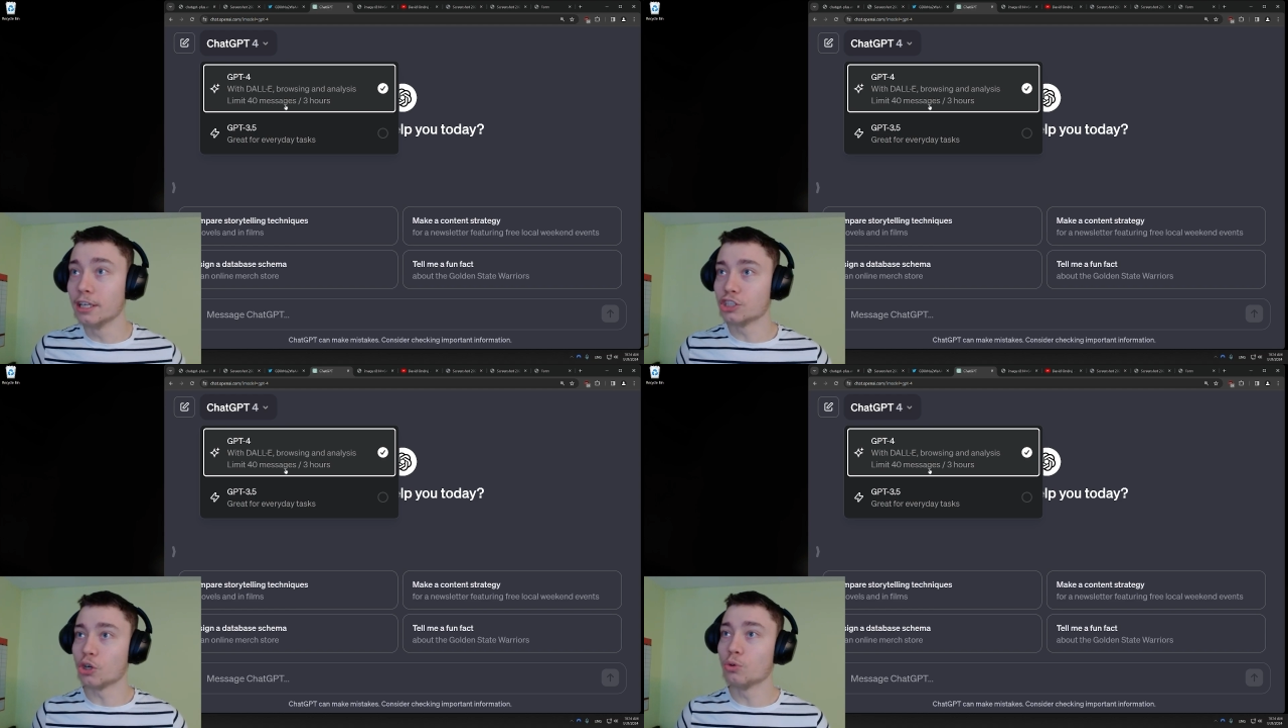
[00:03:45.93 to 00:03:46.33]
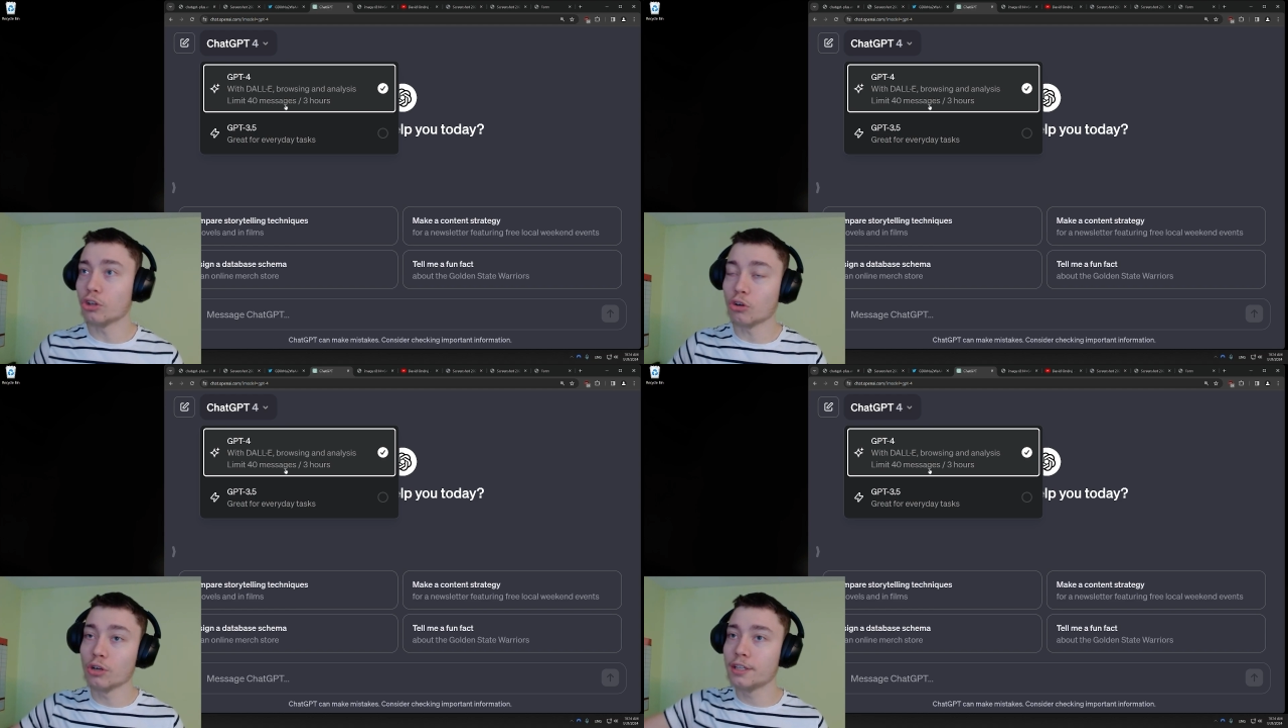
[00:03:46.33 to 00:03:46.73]
So
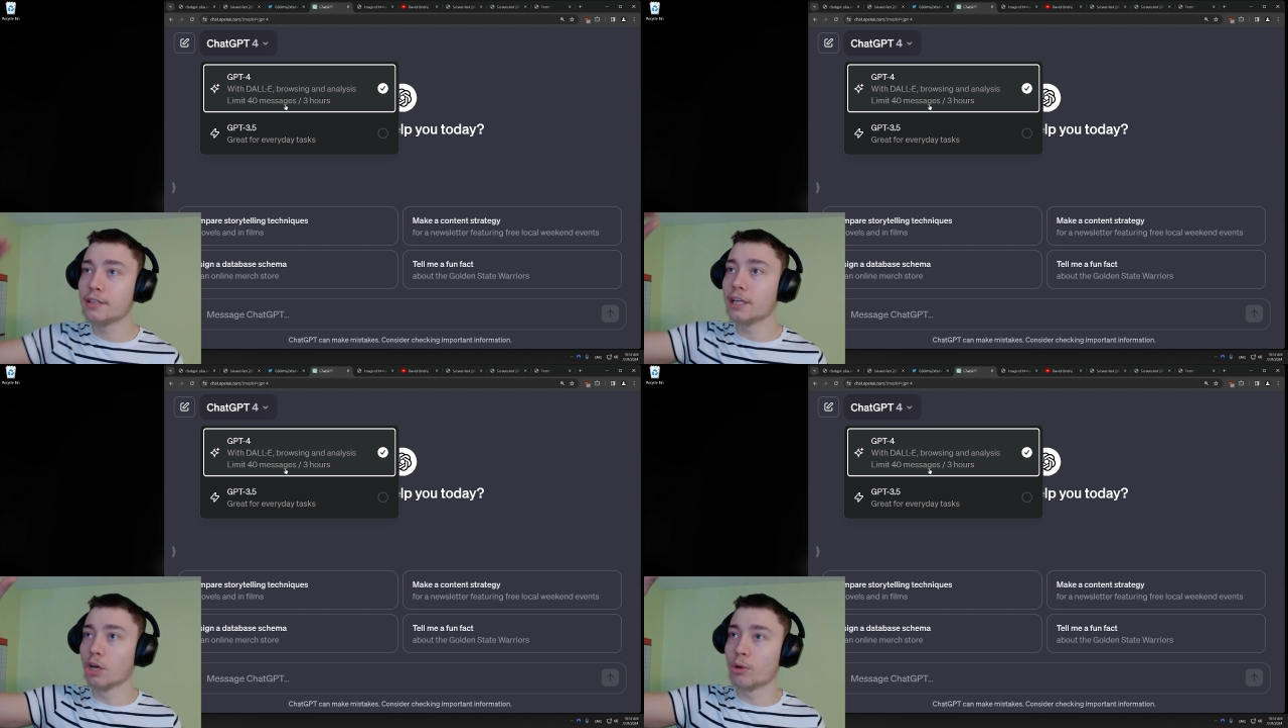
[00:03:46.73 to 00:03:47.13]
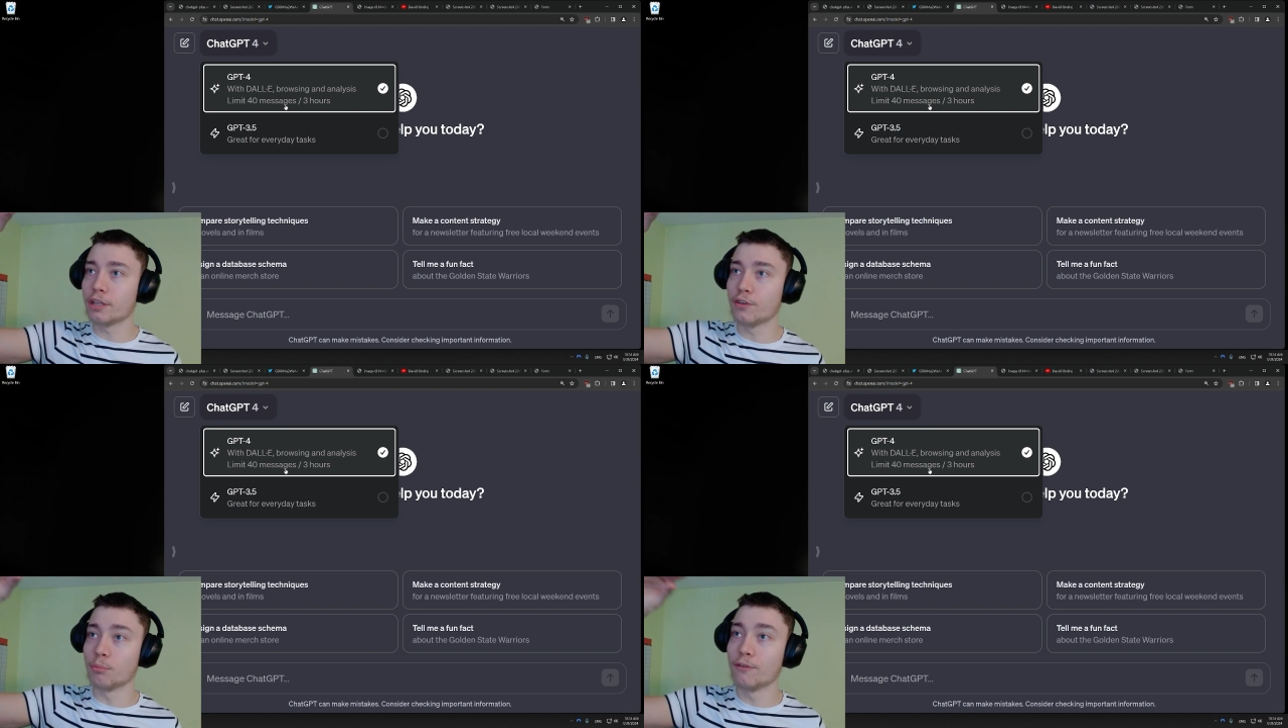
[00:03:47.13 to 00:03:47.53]
not only did they lower it
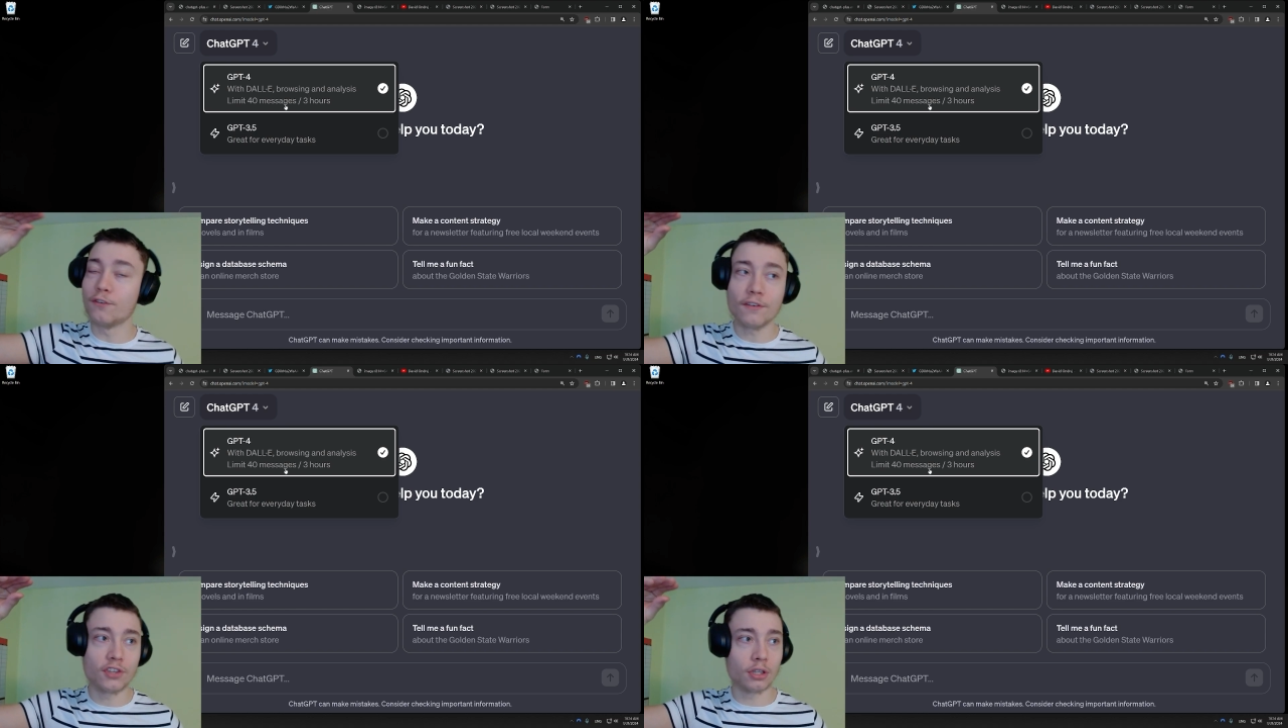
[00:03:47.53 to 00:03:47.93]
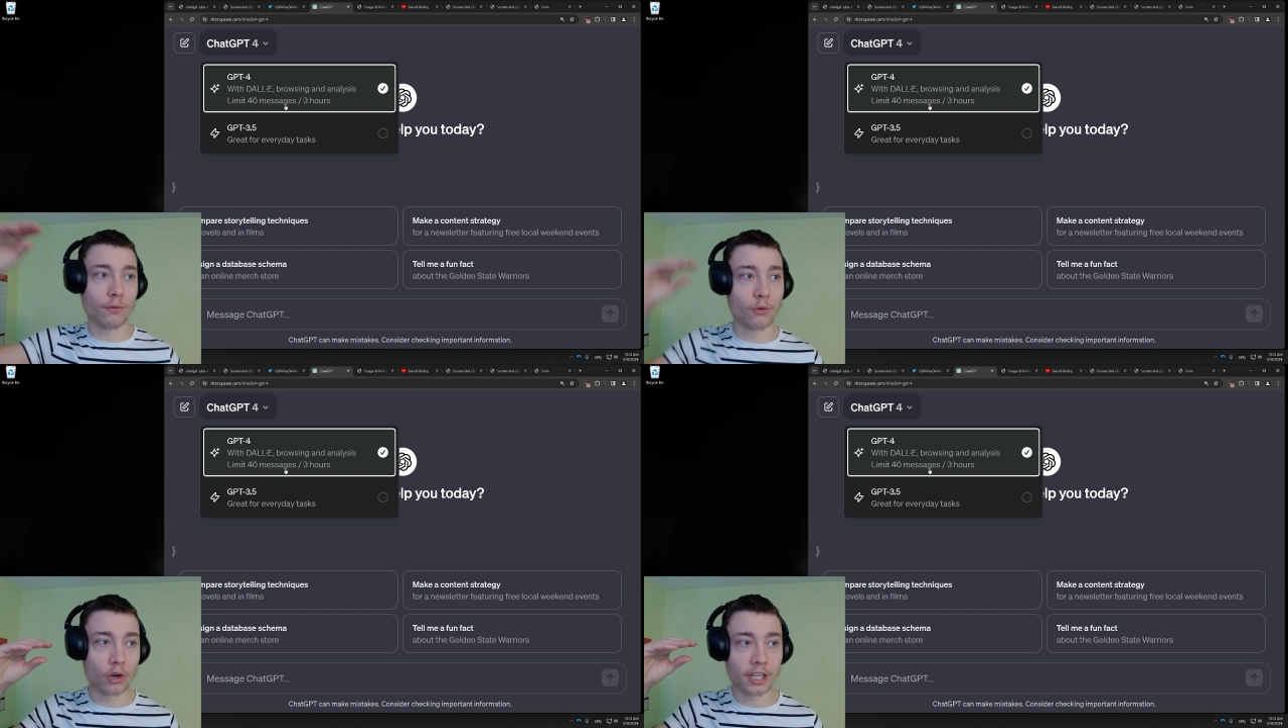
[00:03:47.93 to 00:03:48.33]
from fifty to
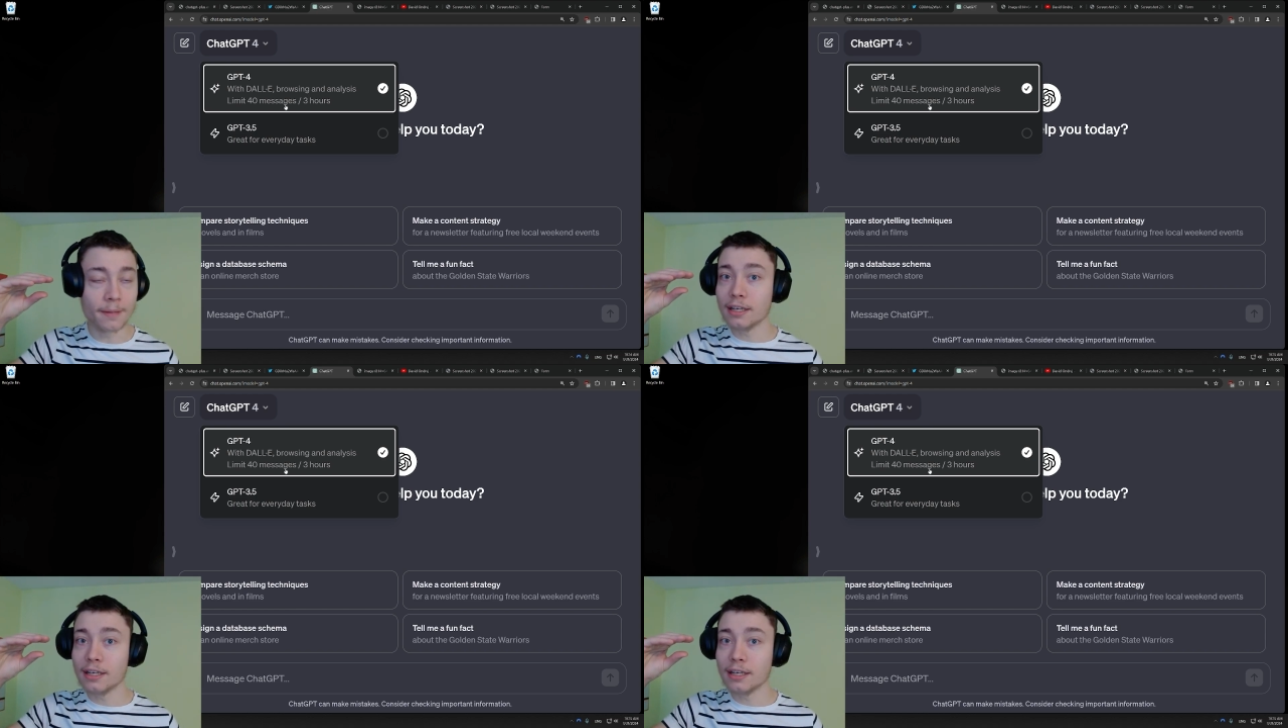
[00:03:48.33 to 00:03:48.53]
forty,